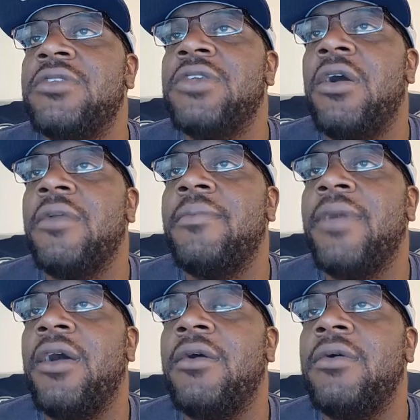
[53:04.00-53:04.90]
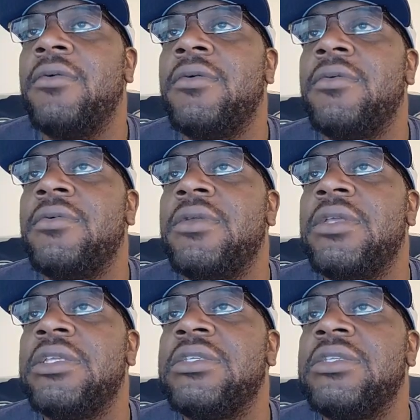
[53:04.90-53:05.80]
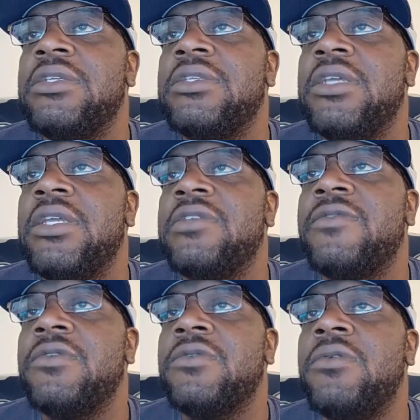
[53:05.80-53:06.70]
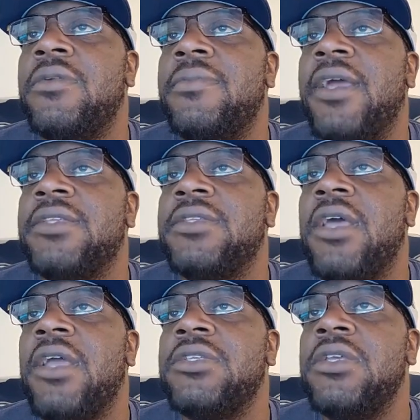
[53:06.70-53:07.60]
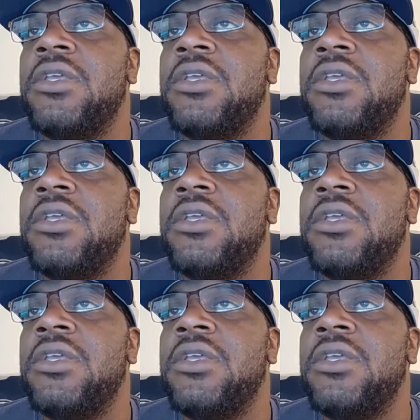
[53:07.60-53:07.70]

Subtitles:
talking about in 16 as far as quarterback sacks.